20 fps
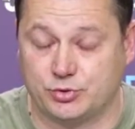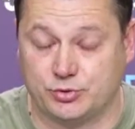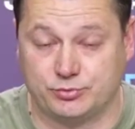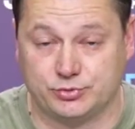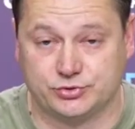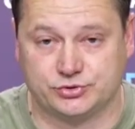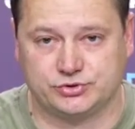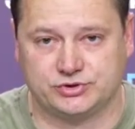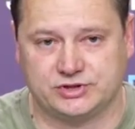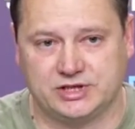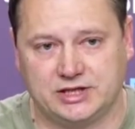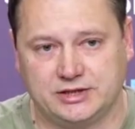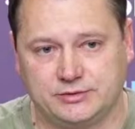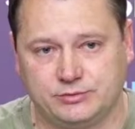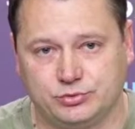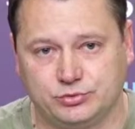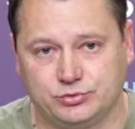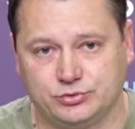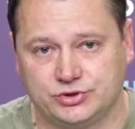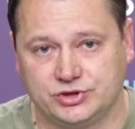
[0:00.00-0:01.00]
are on the
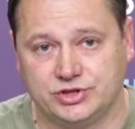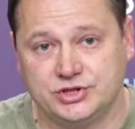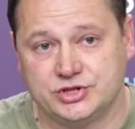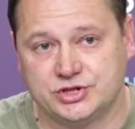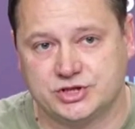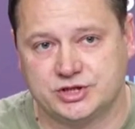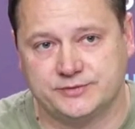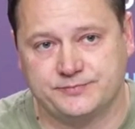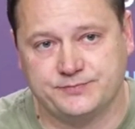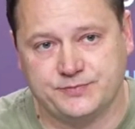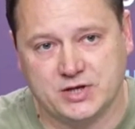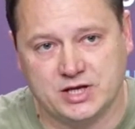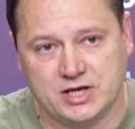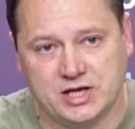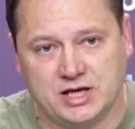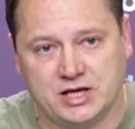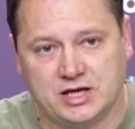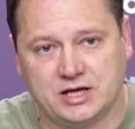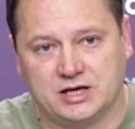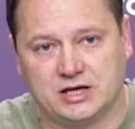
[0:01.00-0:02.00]
crossing point
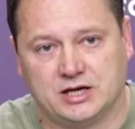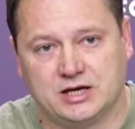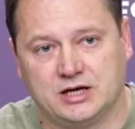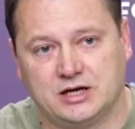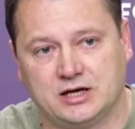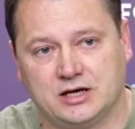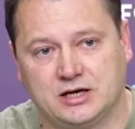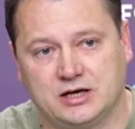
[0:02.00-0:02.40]
currently.